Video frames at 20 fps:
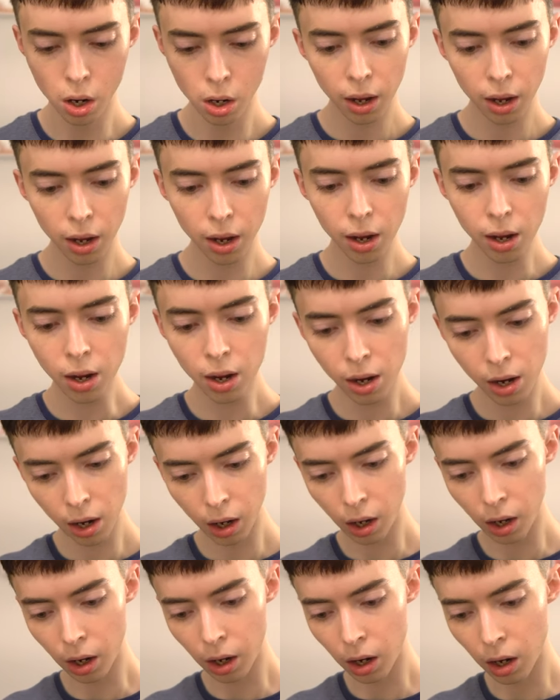
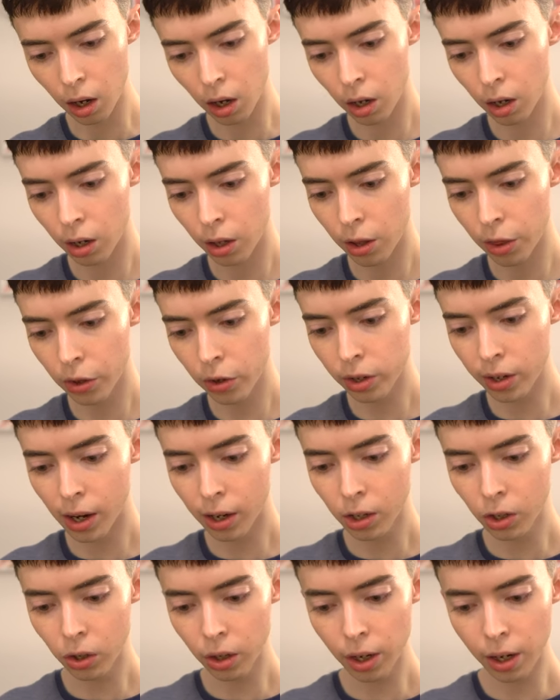Hey, there's
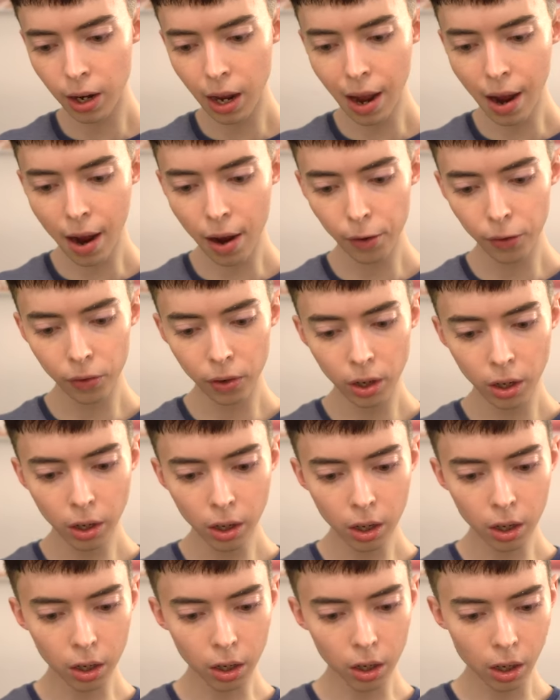actually
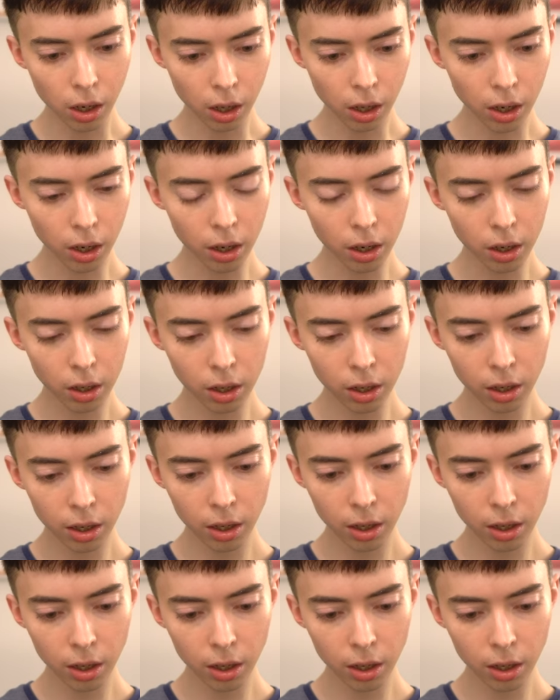caffeine in this.